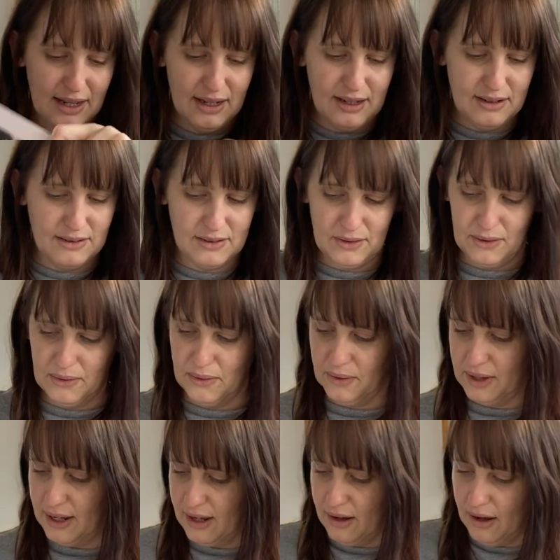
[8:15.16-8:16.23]
So
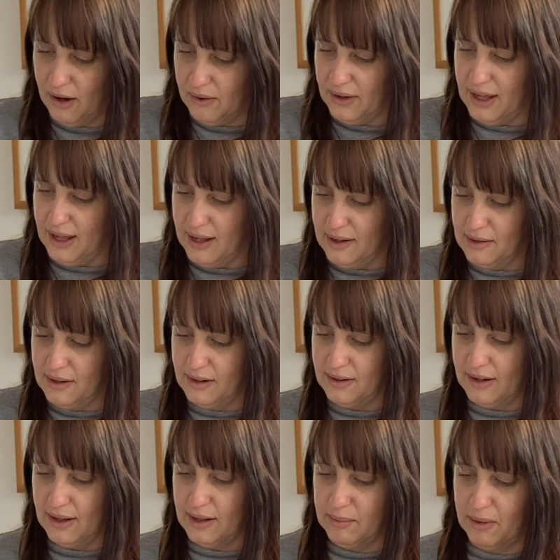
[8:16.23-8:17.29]
yeah, oh, and
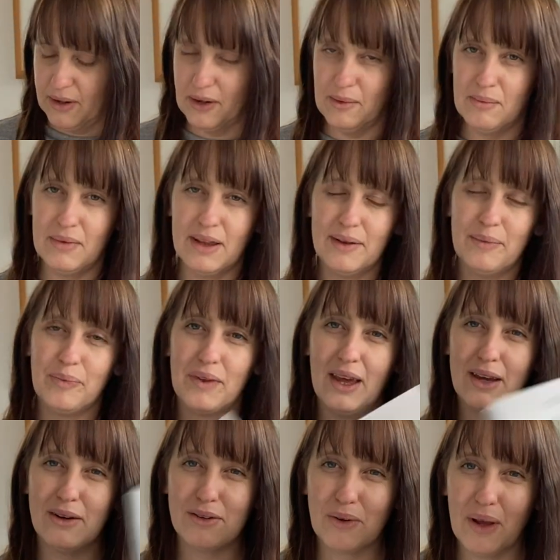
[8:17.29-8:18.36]
down the bottom,
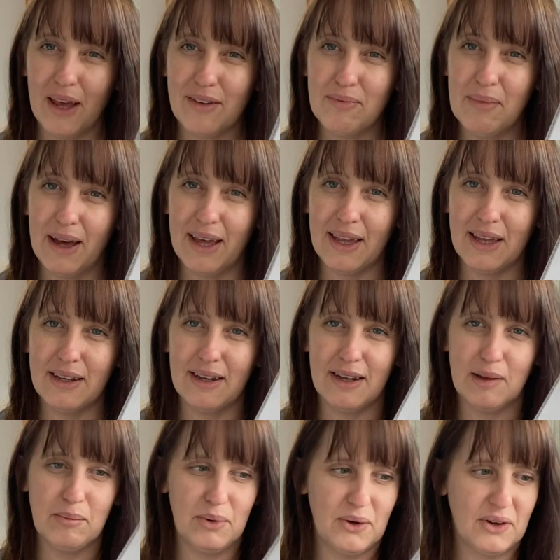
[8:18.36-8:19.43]
I also have my
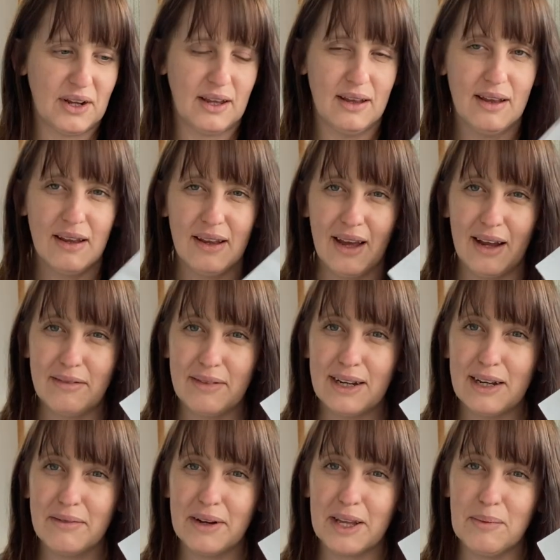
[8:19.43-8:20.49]
knitting book. I
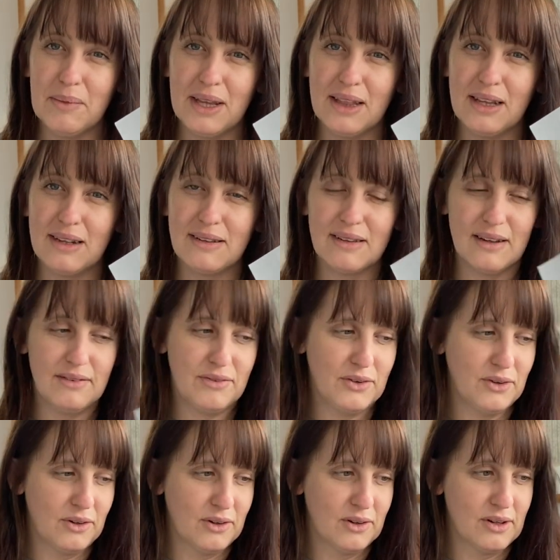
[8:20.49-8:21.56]
really recommend this if
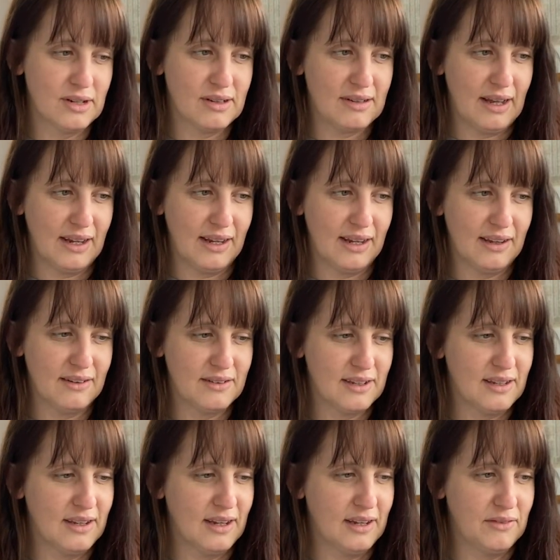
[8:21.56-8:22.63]
you're starting to
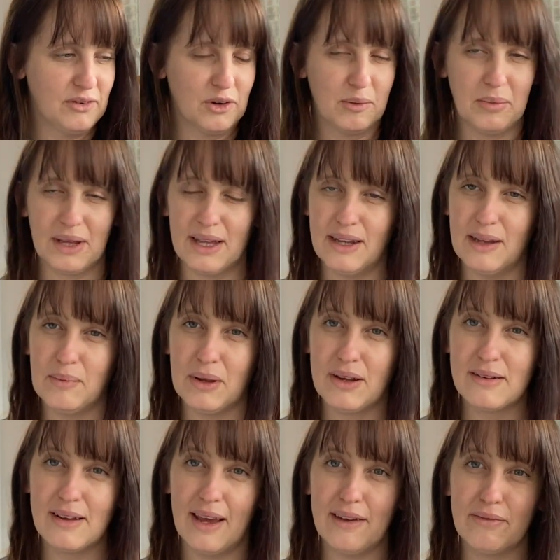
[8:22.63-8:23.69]
knit, if you're a beginner,
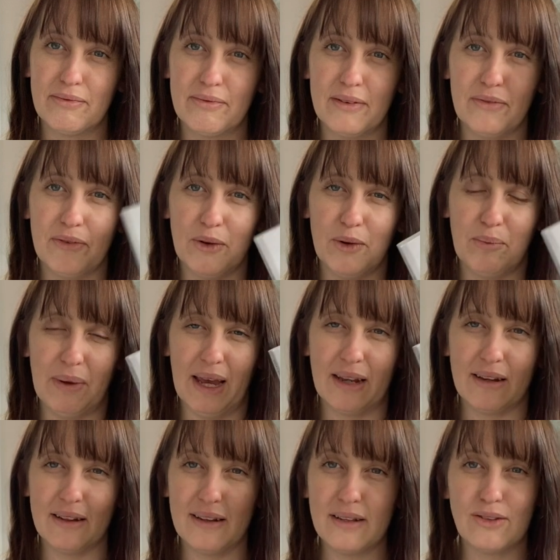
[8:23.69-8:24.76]
because I've referred back
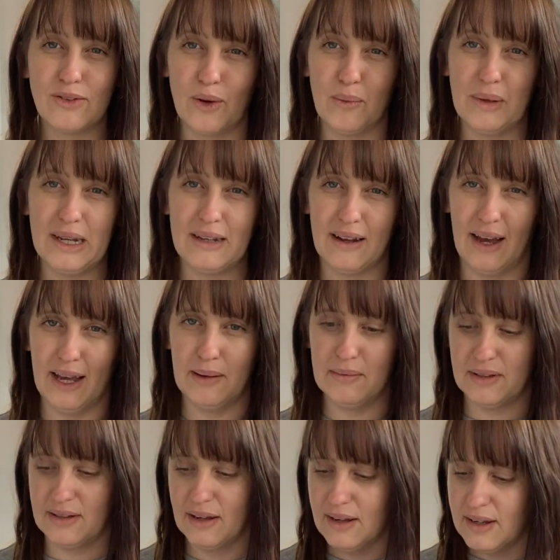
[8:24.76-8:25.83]
to this so many
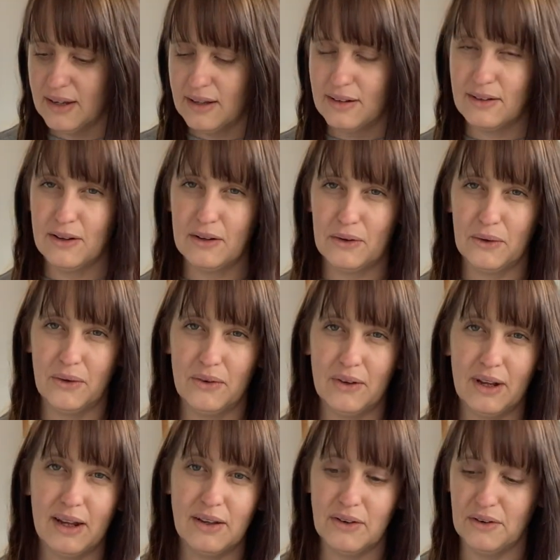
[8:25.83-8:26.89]
times to
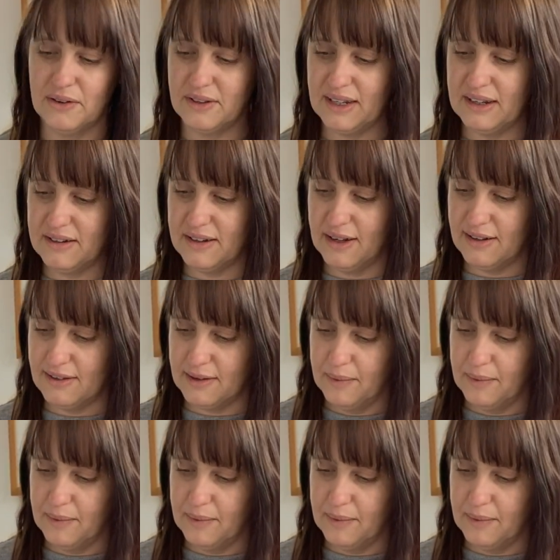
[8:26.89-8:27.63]
learn new stitches.